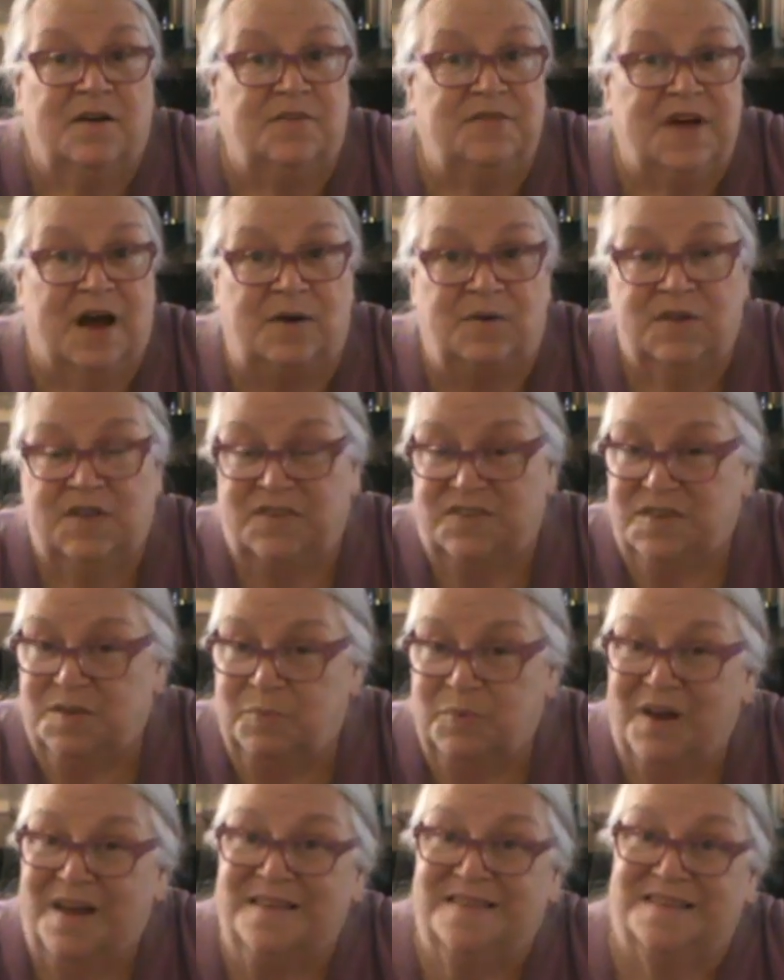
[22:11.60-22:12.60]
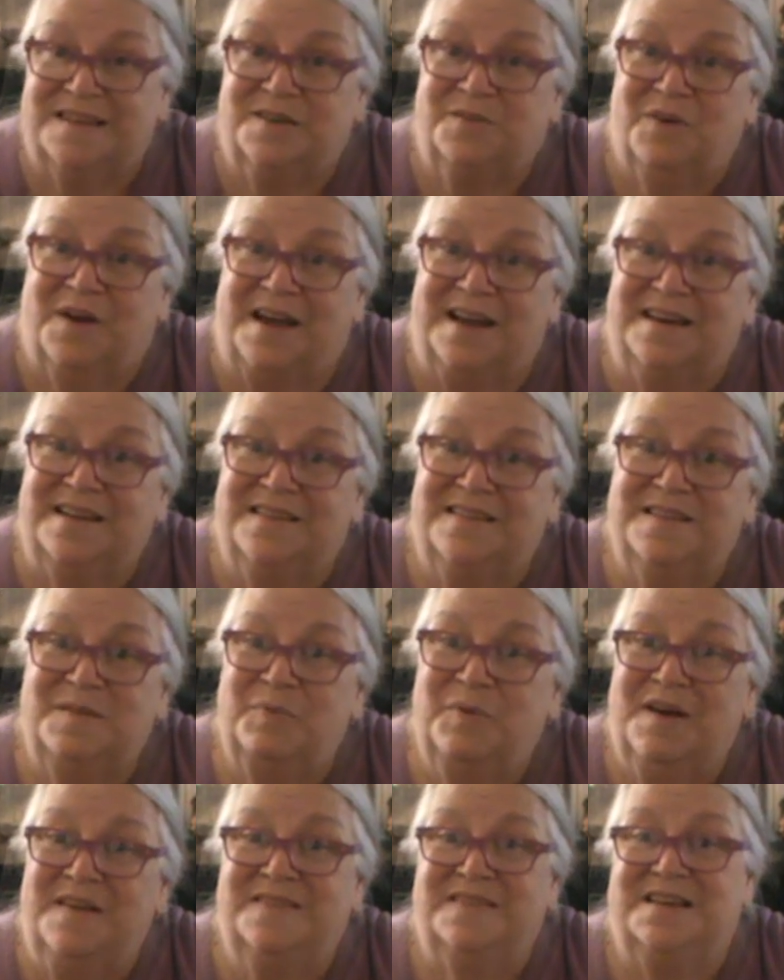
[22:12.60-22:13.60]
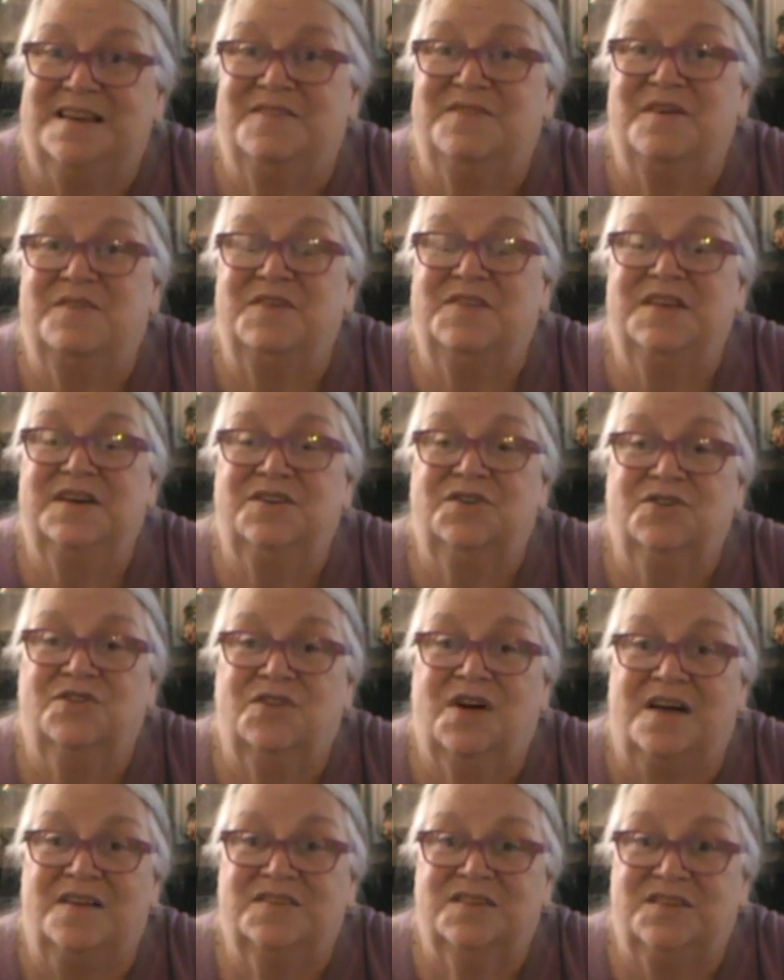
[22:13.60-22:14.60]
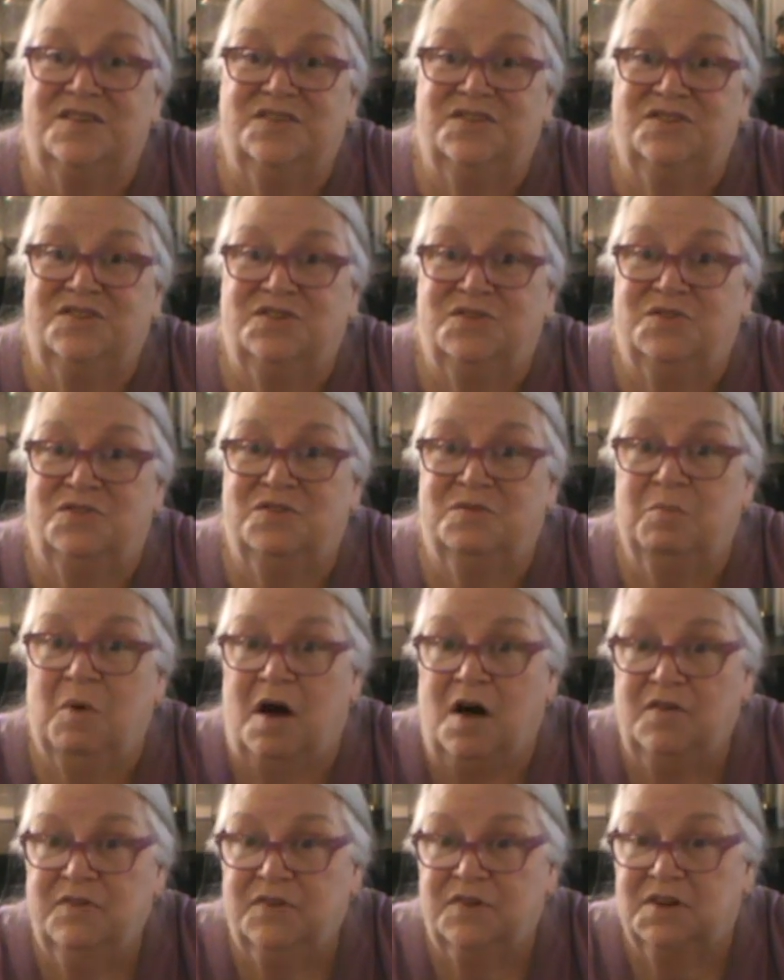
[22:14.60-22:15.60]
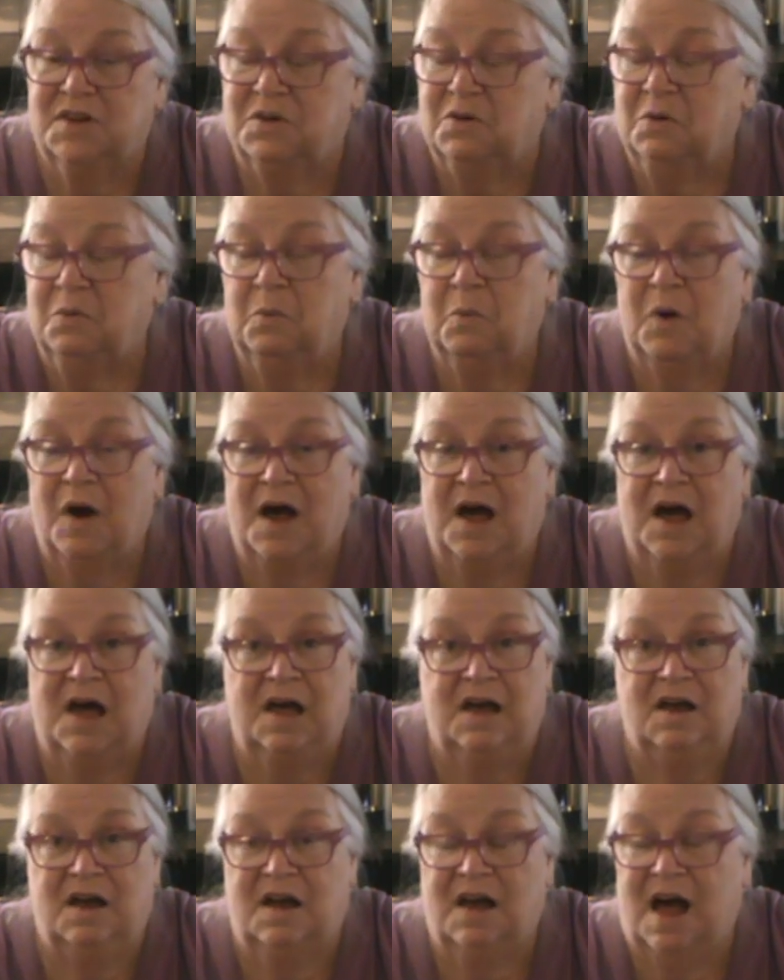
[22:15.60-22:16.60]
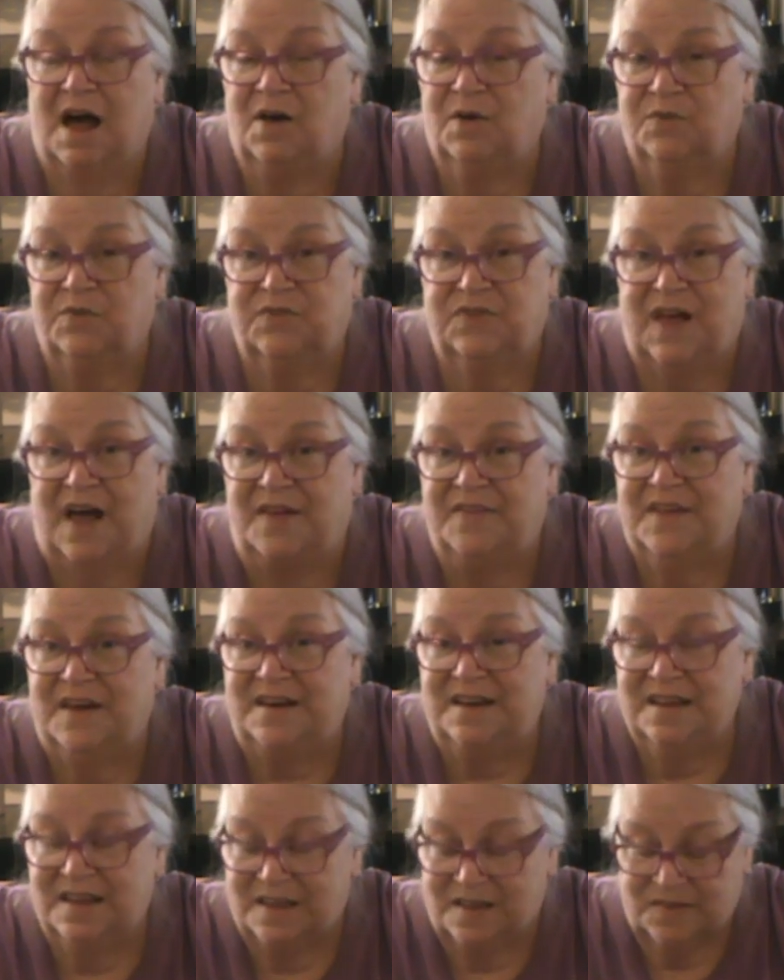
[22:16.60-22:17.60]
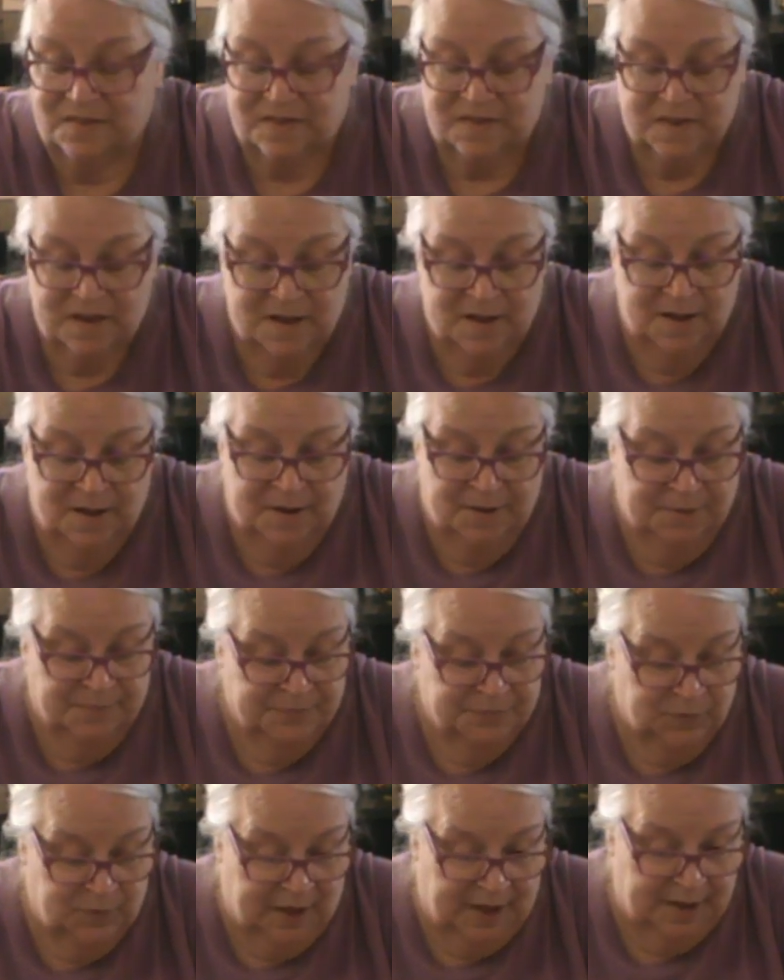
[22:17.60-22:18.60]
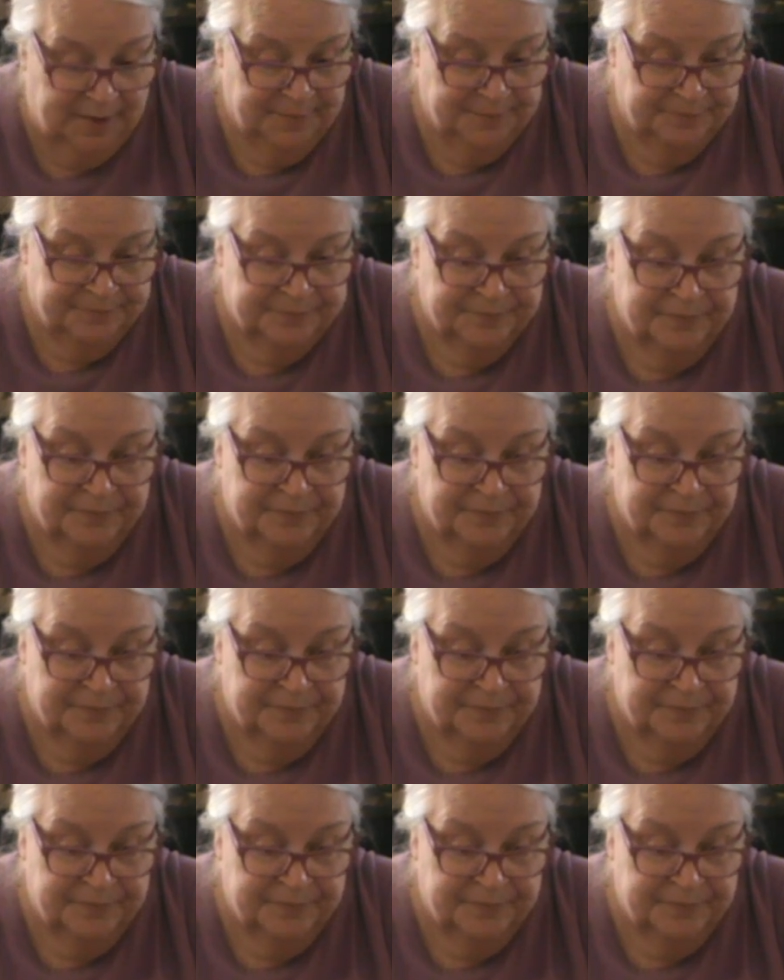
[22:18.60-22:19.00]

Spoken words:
That is depressing, right? It's depressing if everything in your closet is too small for you. How sad that is, right?